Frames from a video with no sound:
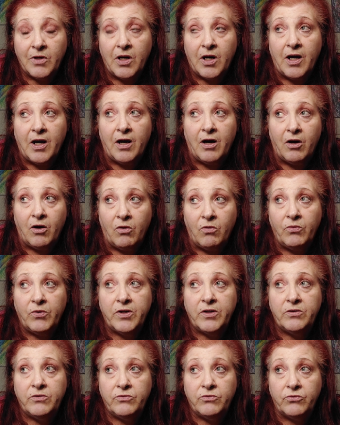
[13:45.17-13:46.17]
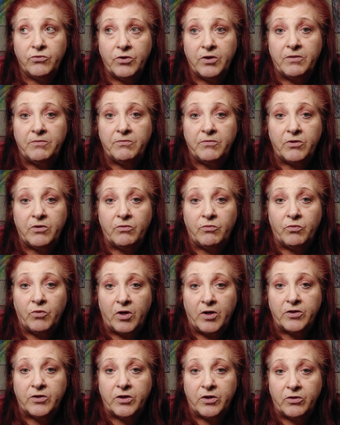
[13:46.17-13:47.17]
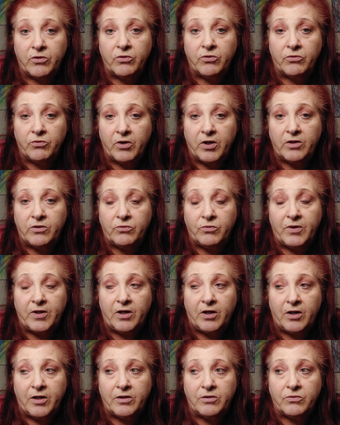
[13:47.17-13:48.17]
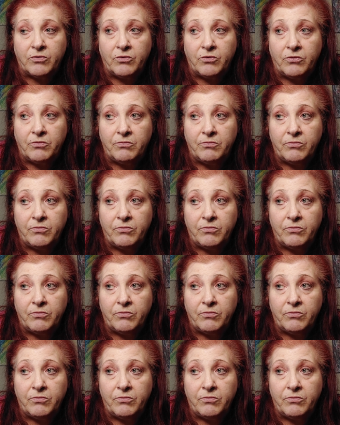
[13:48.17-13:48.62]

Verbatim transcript: I always dreamed of watching her graduate high school.